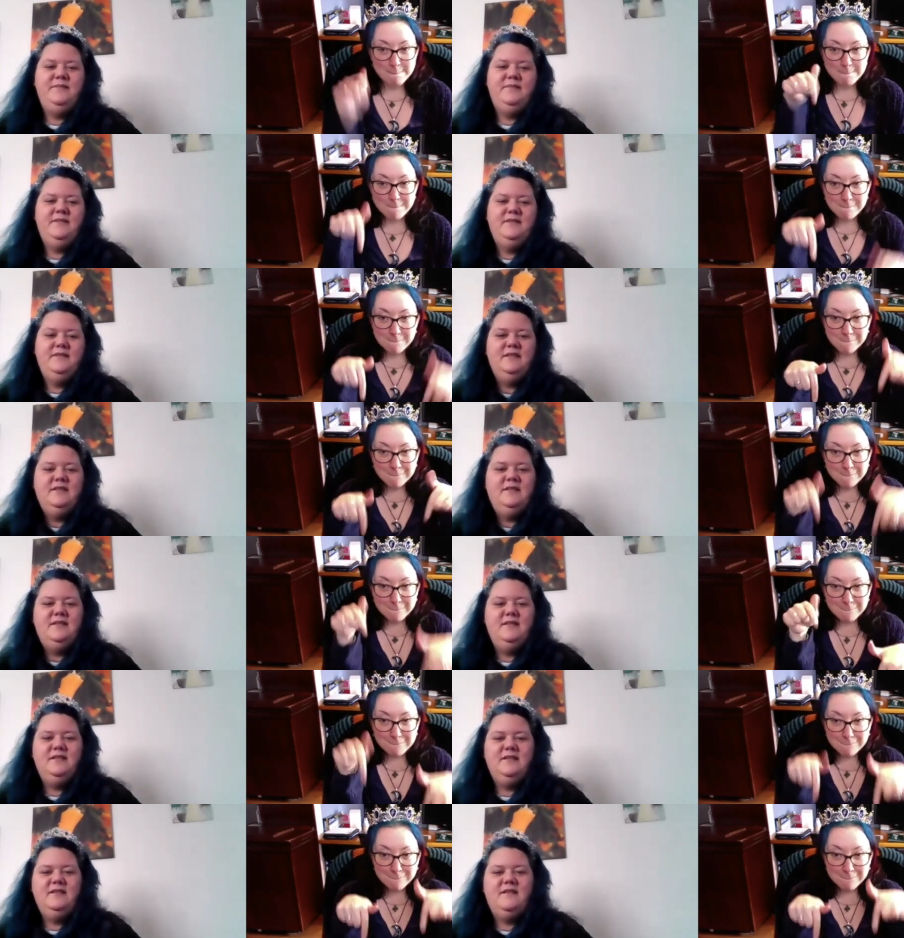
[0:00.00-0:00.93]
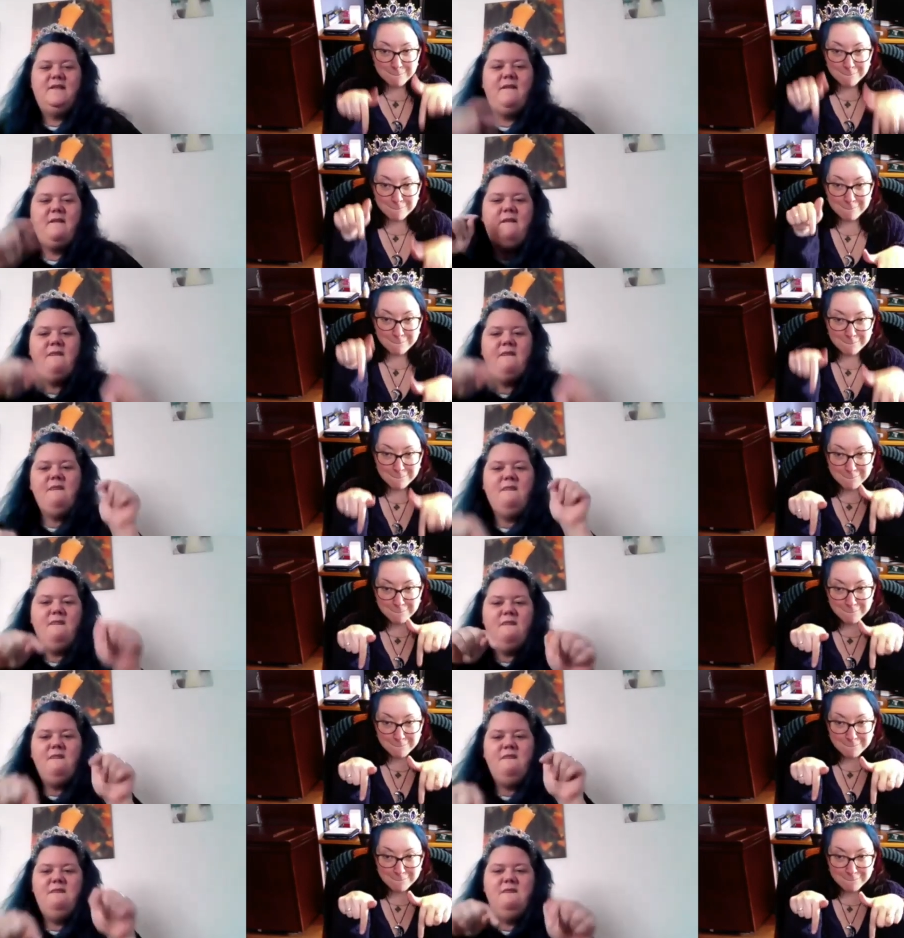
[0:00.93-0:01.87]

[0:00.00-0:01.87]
No one is speaking in this clip.